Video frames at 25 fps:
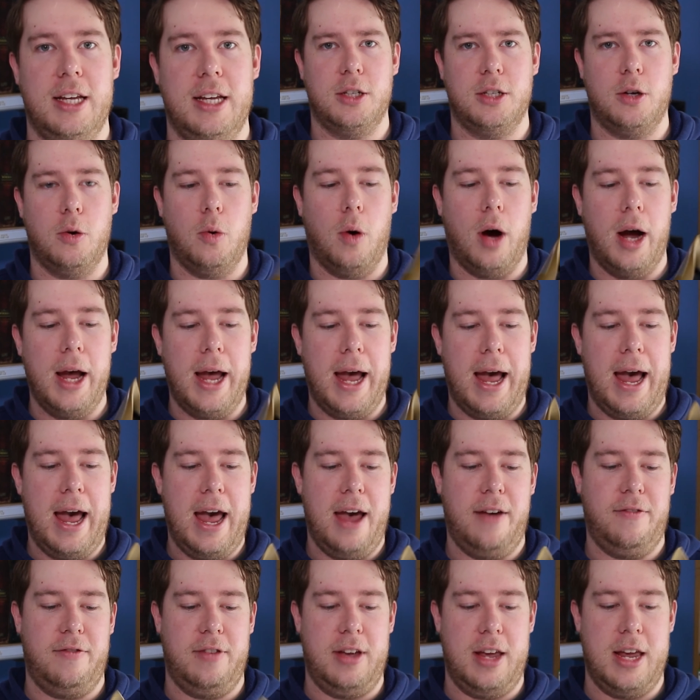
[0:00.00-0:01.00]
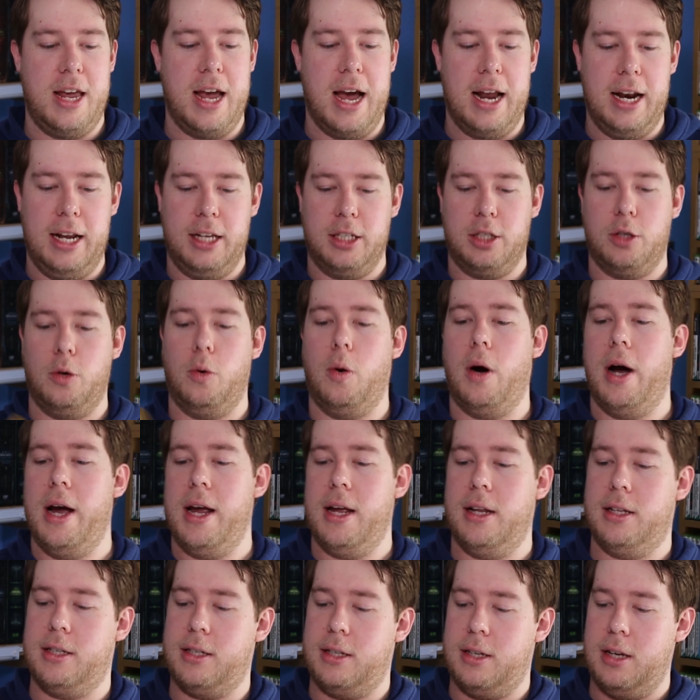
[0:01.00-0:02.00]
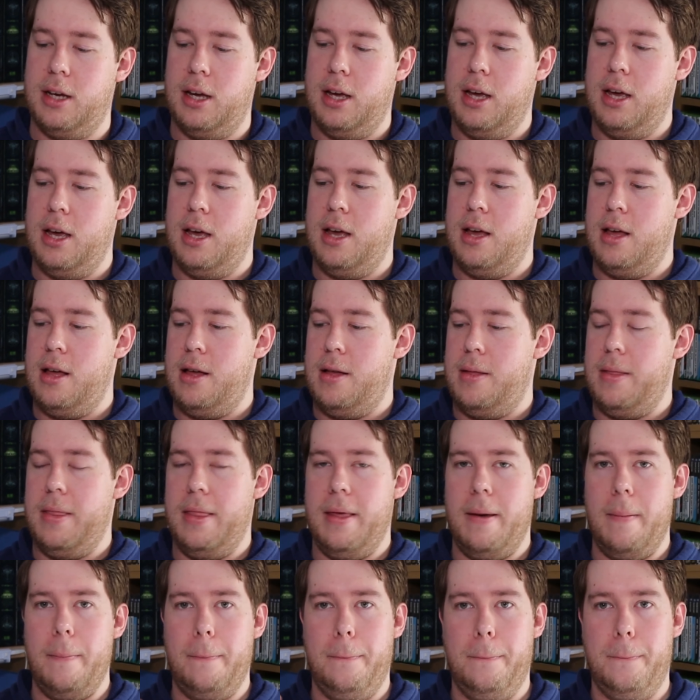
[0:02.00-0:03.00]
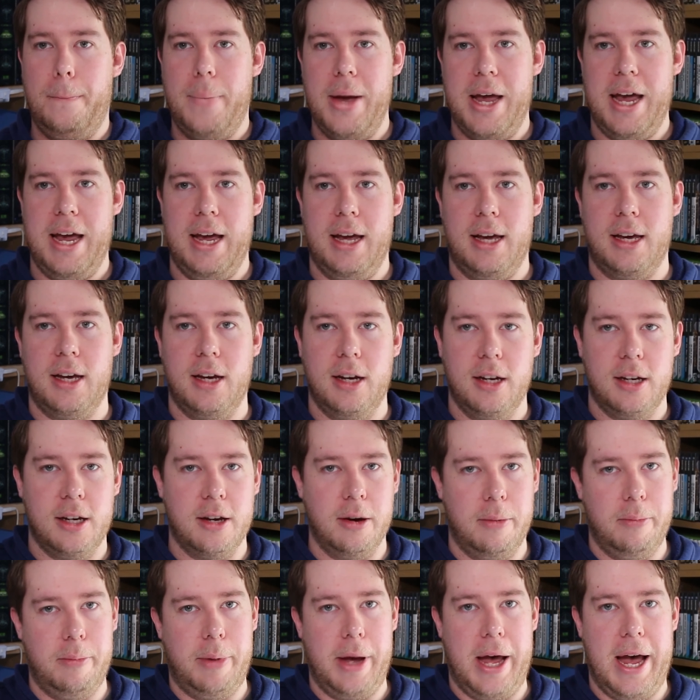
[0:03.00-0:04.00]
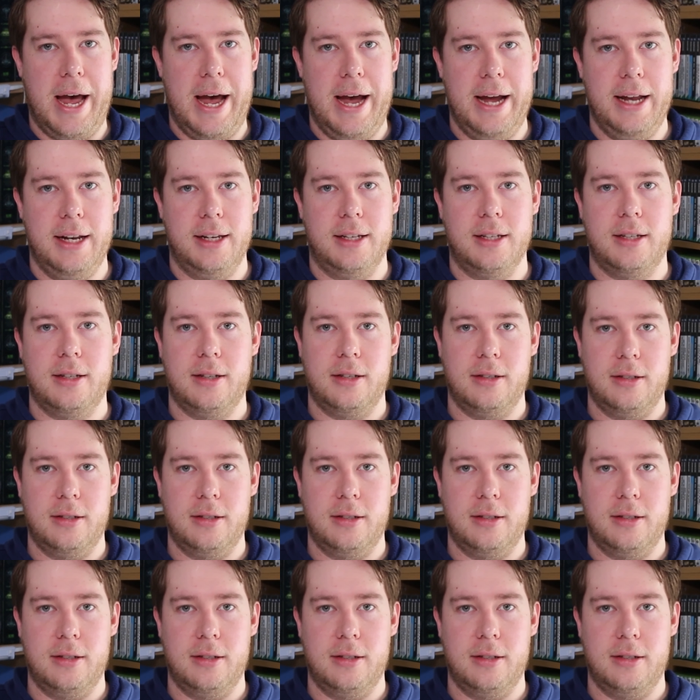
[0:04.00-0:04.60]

quite heavy and it's quite big compared.